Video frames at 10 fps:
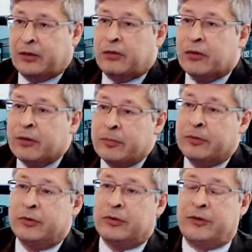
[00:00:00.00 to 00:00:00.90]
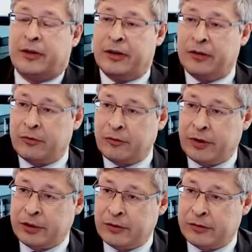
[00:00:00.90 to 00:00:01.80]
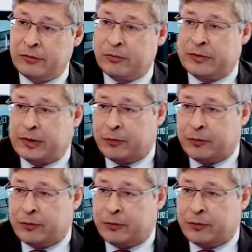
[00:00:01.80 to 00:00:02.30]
a number of clinical trials which